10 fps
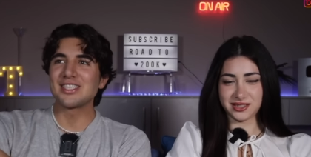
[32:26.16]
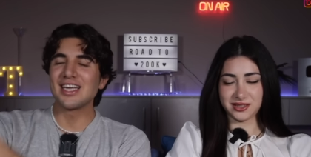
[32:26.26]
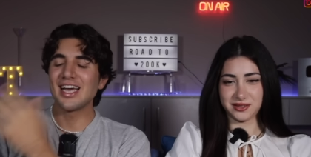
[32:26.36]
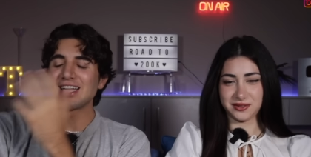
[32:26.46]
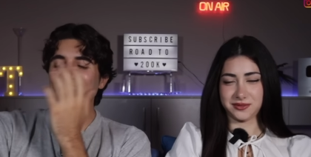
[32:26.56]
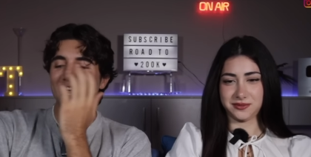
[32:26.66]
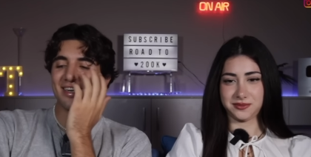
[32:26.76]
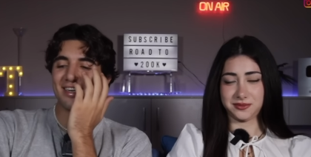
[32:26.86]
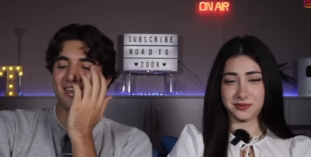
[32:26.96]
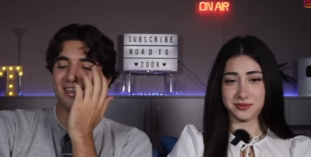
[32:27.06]
Speaker 1: to say, like,
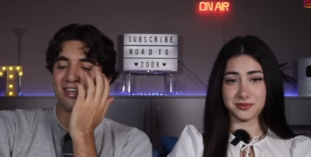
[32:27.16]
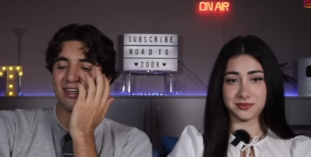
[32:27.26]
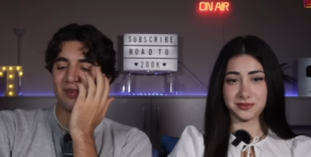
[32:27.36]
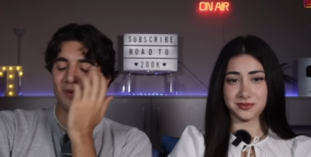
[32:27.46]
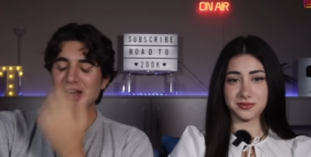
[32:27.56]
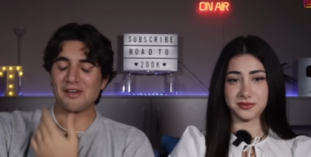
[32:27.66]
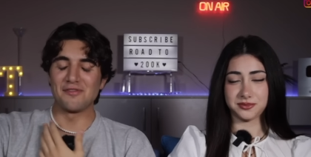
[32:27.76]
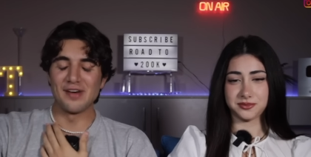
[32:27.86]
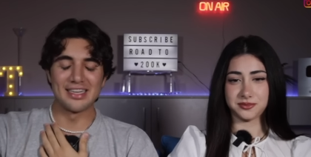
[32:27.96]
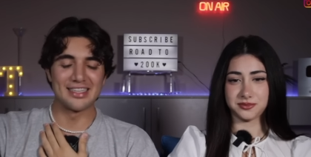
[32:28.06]
what I
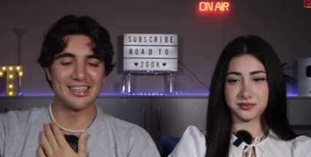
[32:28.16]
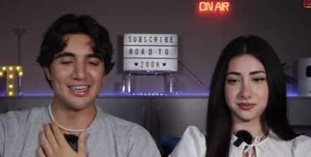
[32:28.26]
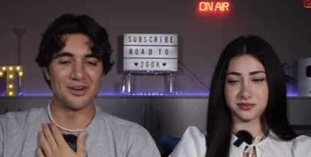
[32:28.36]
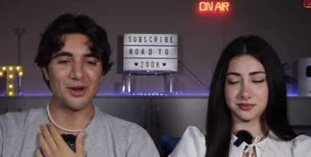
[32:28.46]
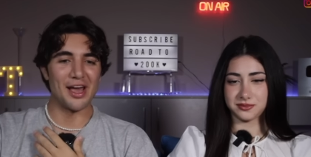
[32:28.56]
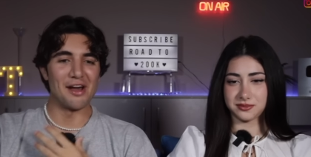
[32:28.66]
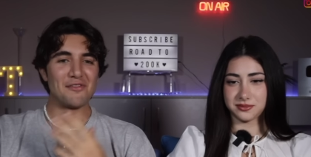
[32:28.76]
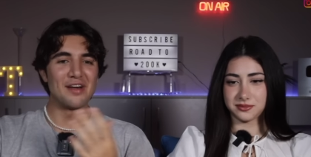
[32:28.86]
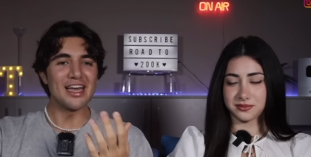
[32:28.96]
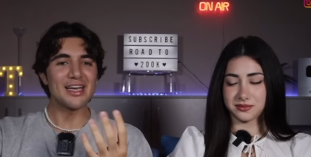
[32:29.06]
felt okay, I
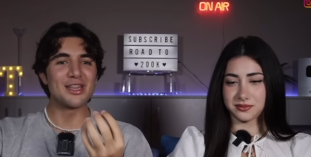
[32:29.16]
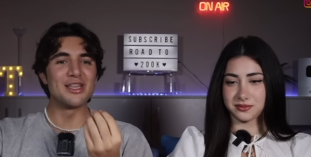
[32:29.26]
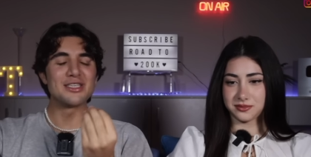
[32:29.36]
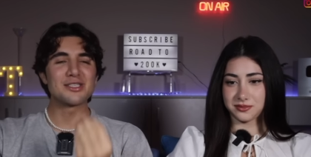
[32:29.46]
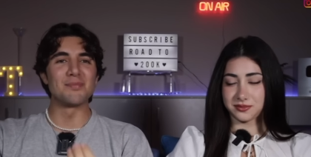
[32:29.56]
felt like this